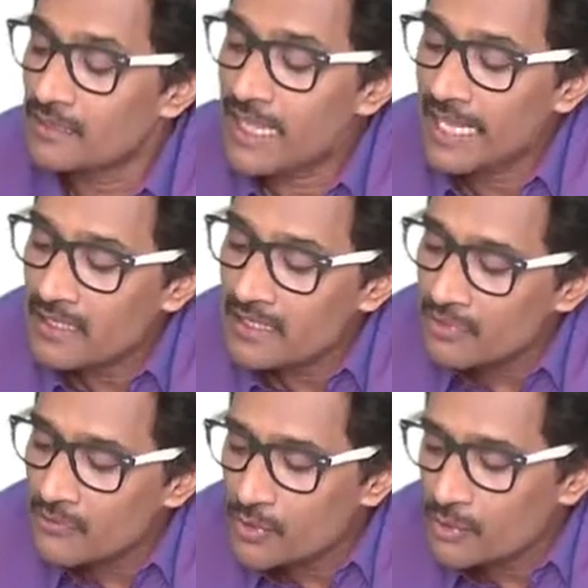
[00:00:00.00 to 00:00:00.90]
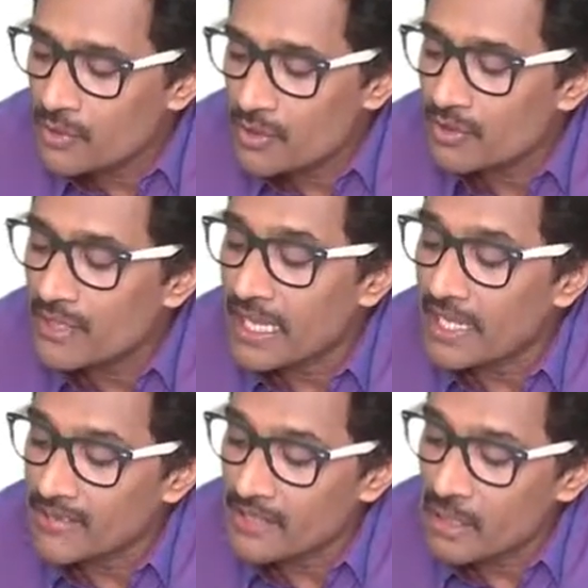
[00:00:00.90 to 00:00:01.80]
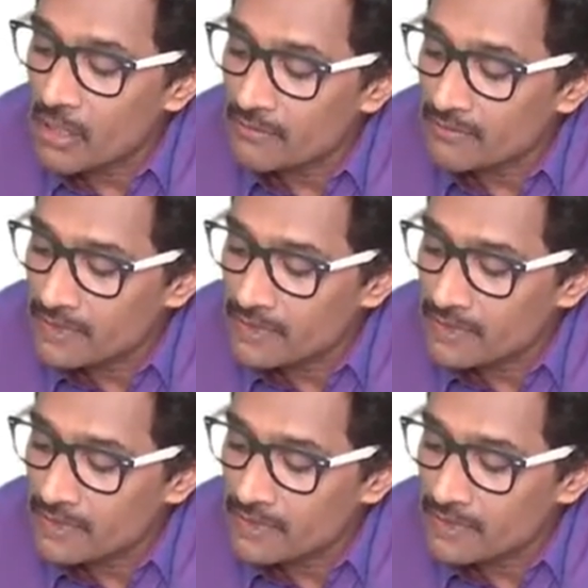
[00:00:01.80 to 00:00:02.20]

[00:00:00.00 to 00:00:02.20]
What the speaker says: that will give you the area of